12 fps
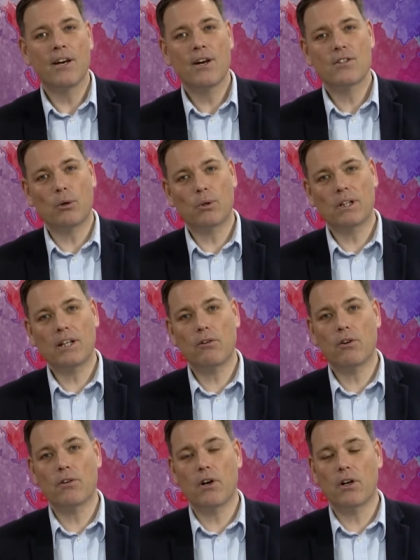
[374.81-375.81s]
So Clear
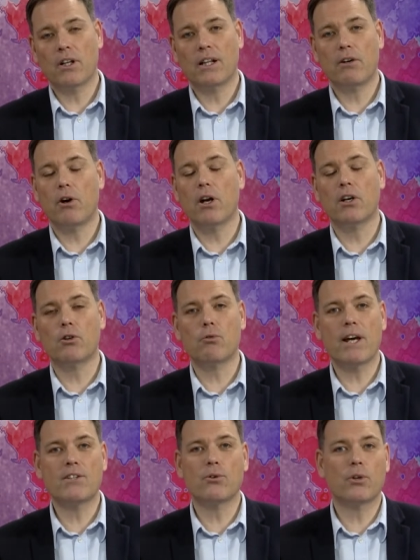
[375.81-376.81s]
are a
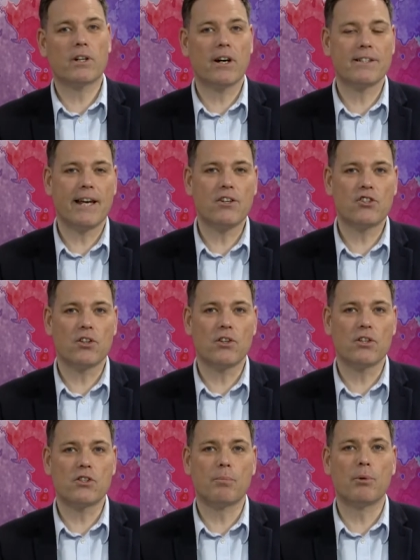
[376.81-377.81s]
great organisation
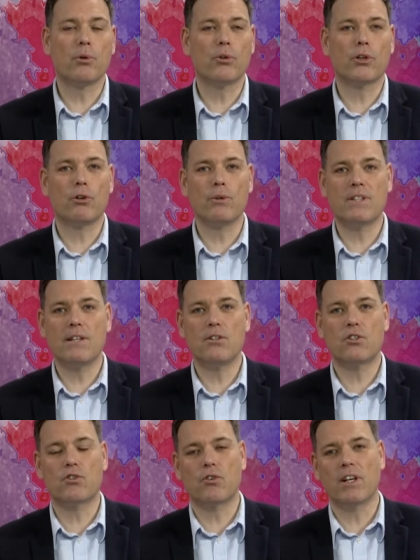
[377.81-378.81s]
that support the cruise
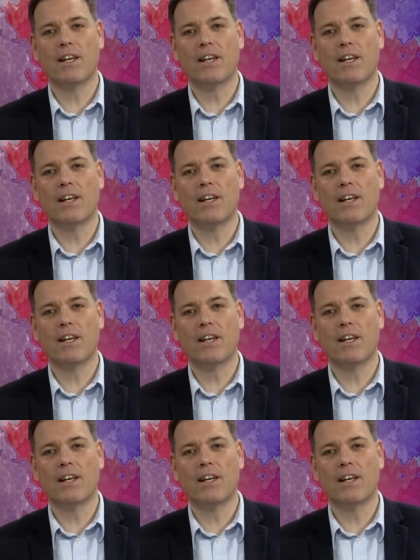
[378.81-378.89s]
industry.